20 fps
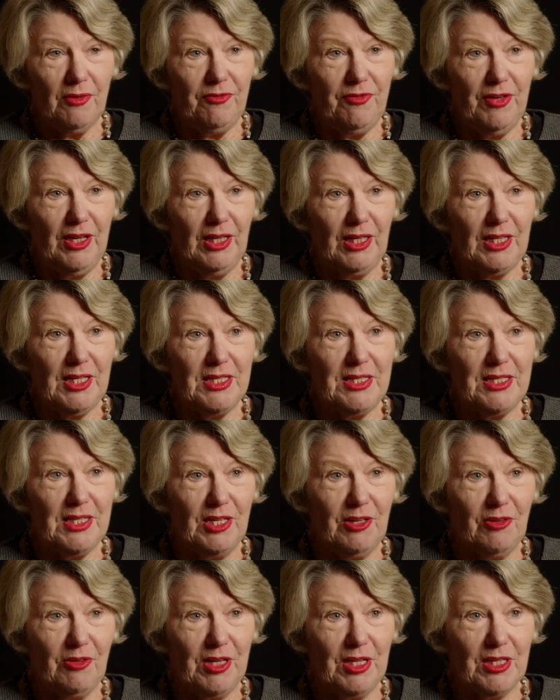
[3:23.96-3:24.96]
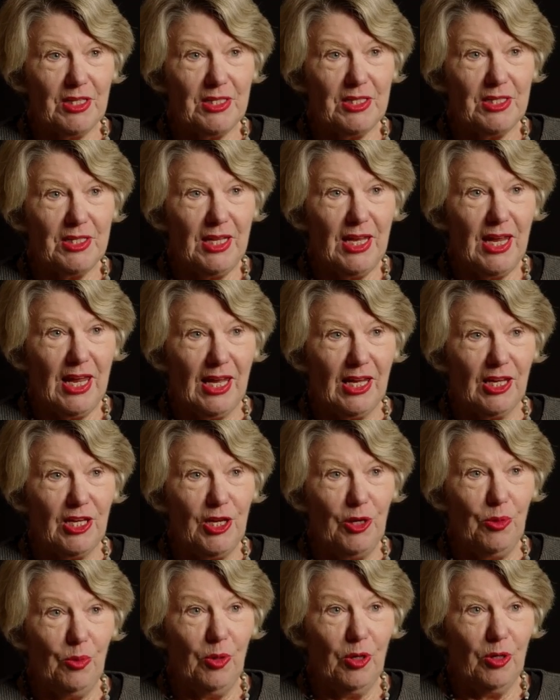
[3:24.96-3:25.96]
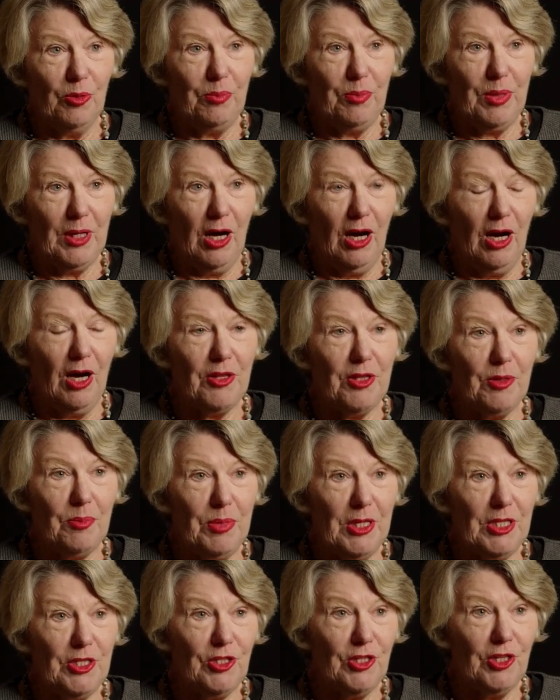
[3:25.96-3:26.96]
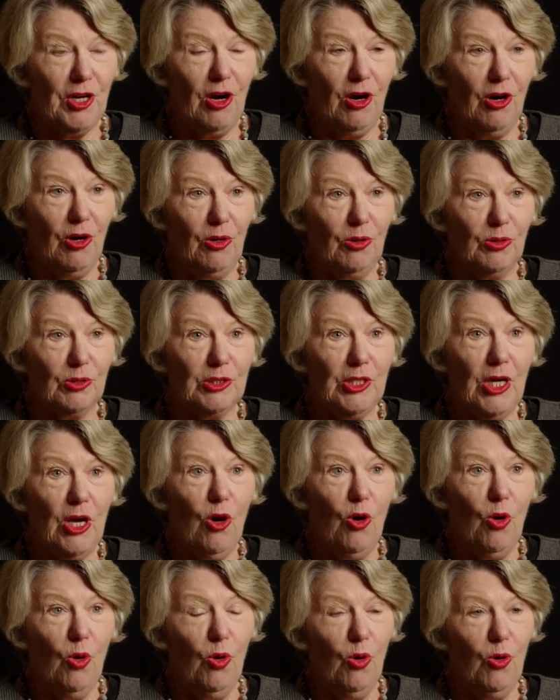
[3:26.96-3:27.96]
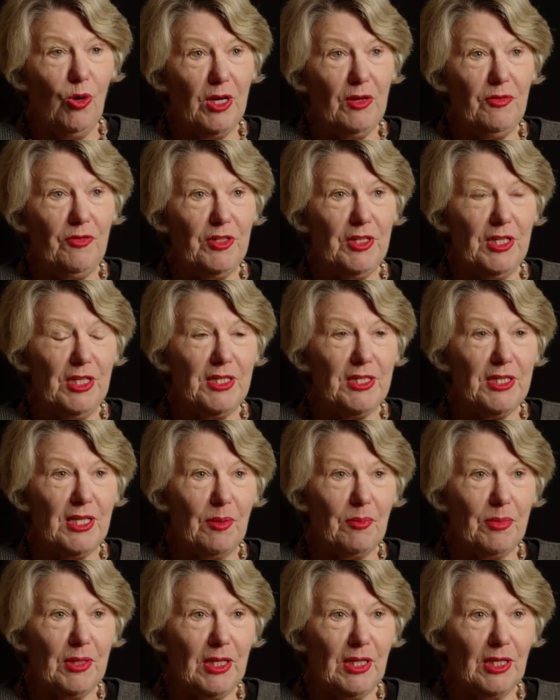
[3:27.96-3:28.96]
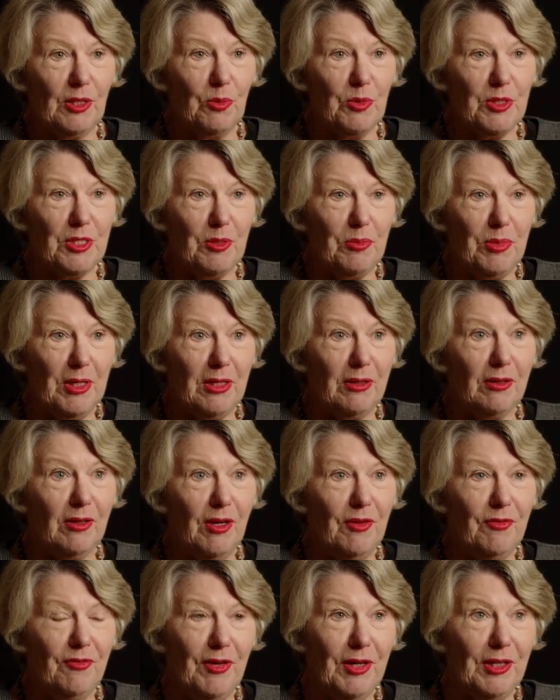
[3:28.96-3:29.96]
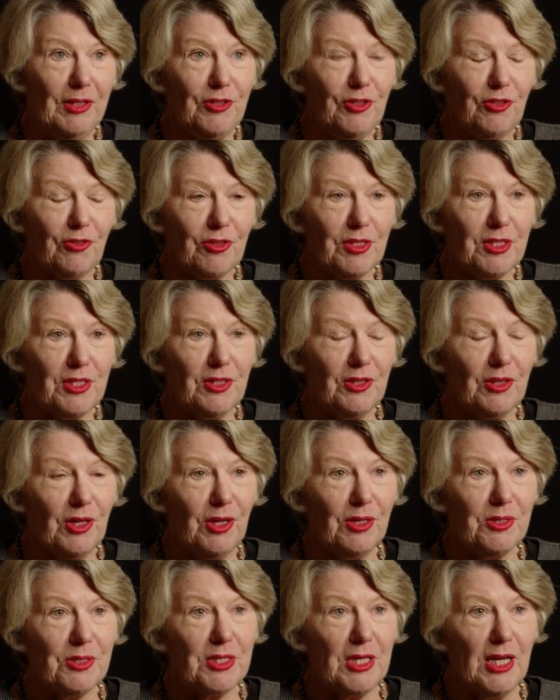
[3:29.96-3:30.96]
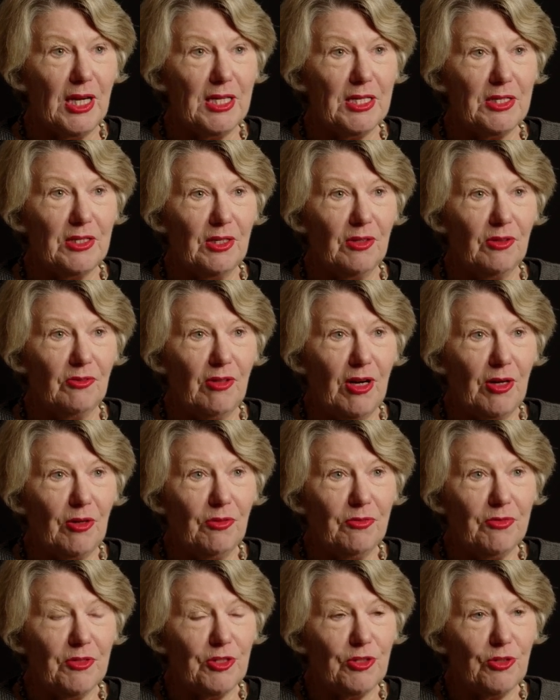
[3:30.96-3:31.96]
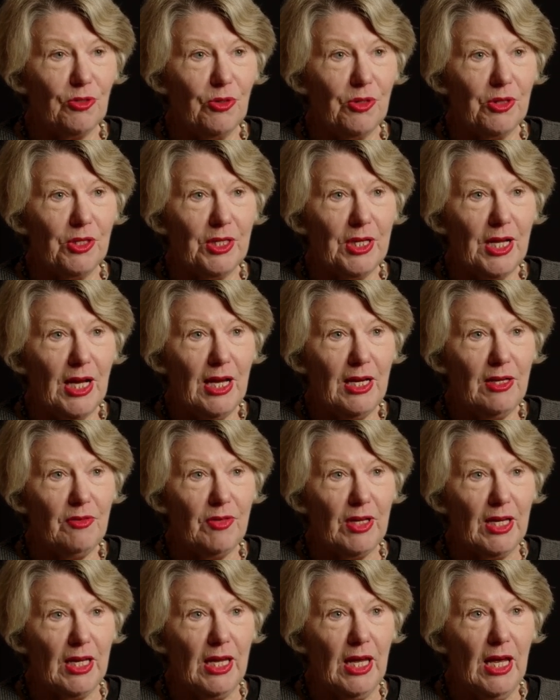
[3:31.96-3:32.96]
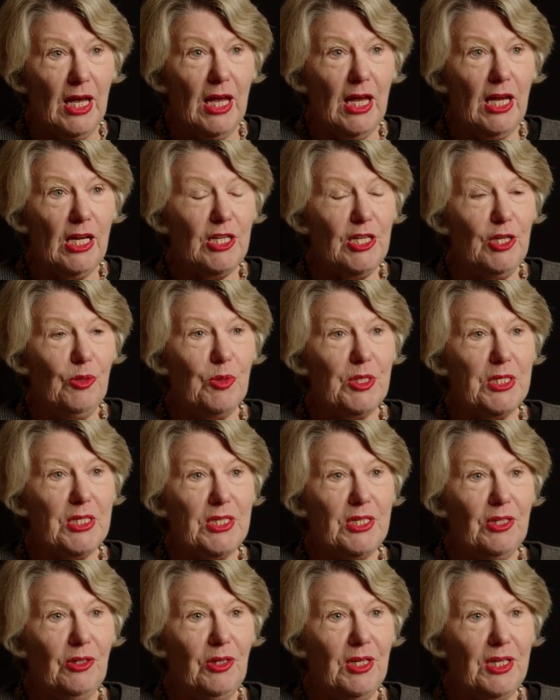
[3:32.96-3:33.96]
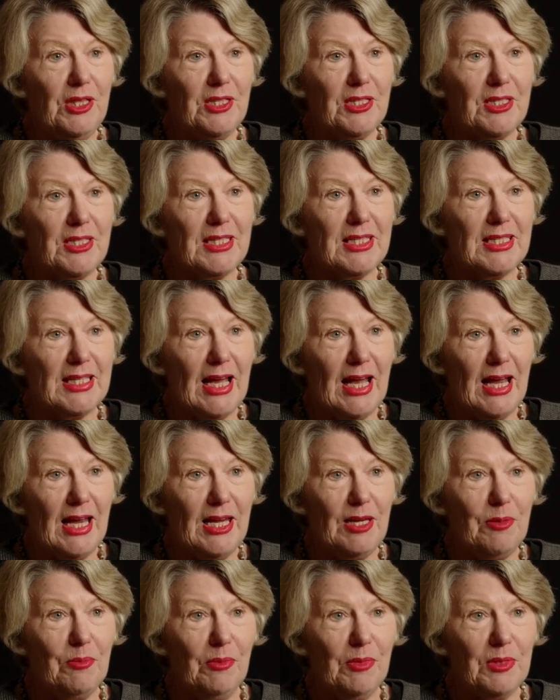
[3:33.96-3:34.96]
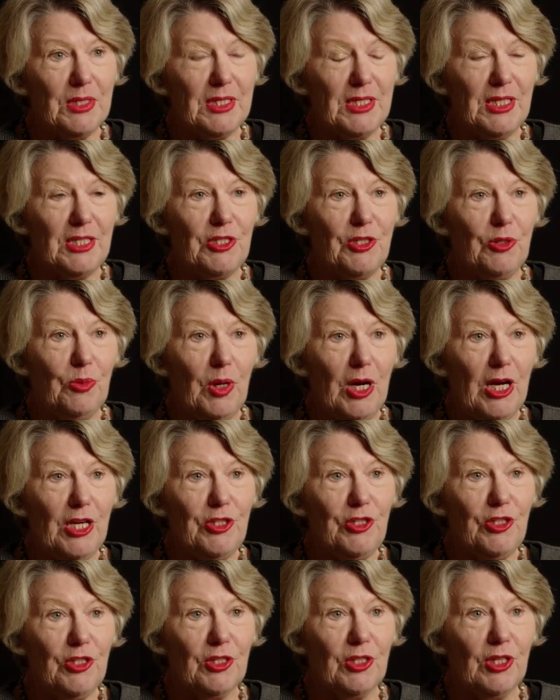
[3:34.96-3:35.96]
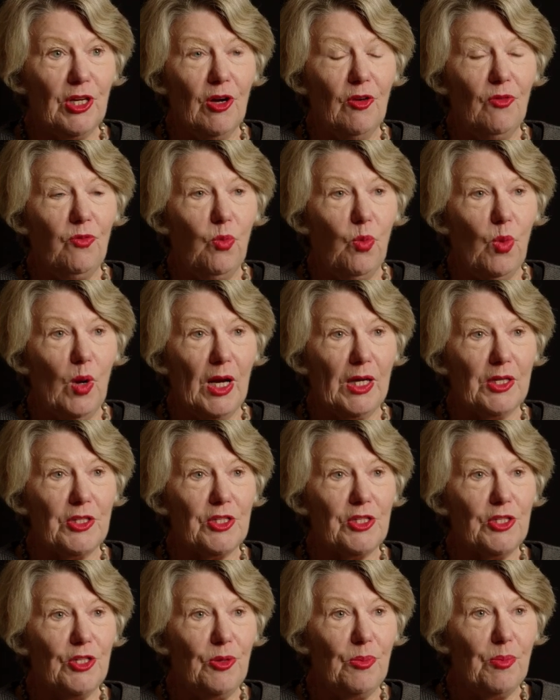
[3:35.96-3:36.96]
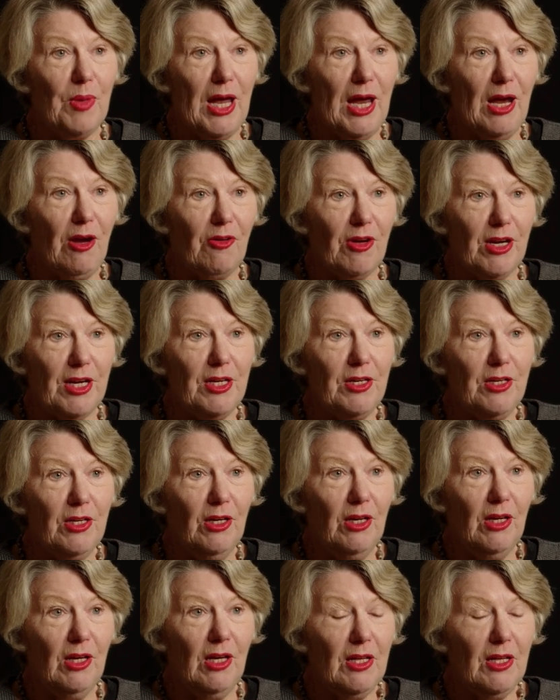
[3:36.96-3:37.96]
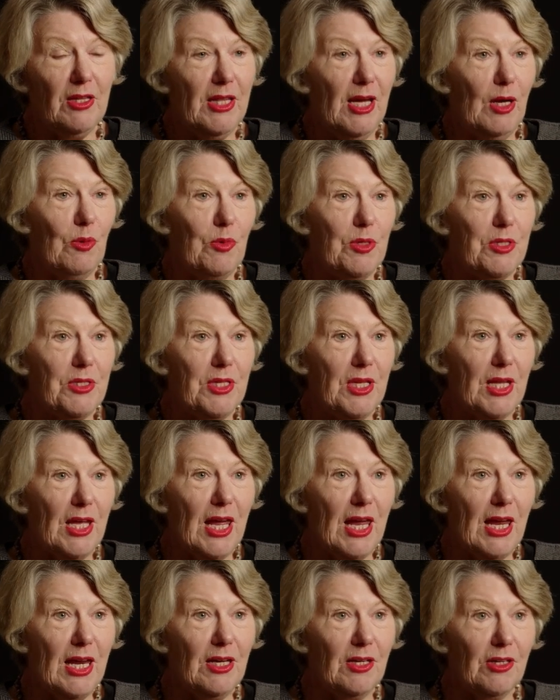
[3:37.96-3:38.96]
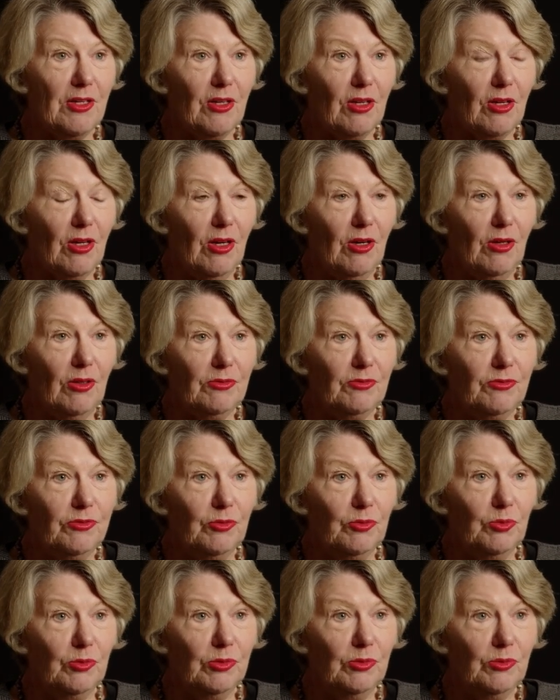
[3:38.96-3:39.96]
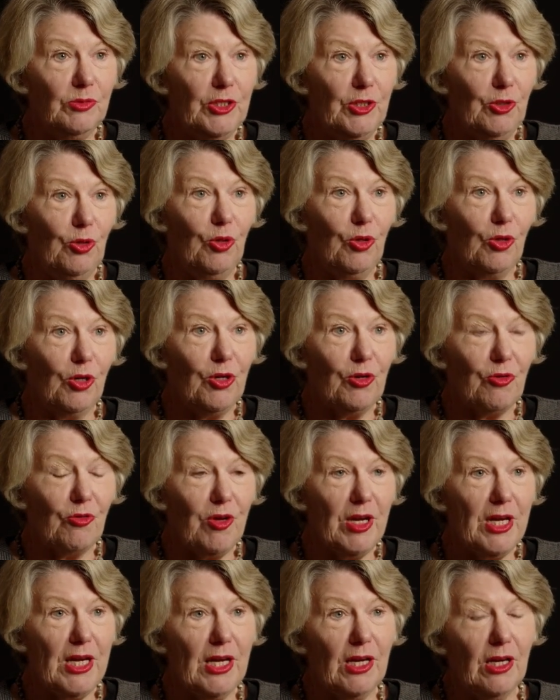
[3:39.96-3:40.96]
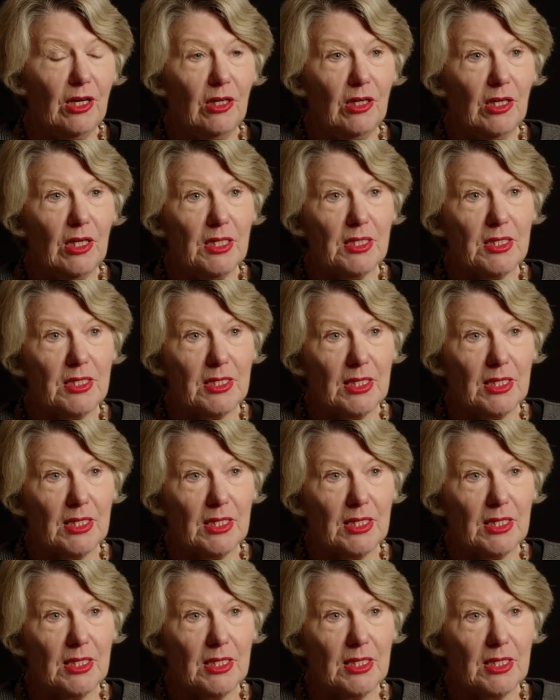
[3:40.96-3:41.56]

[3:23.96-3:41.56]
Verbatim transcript: a fairly serious thing. You were either pigeonholed, or if you did something that was a bit adventurous in those days, and run off and join the Navy, you were still in the same situation of once you married, that was the end of your career as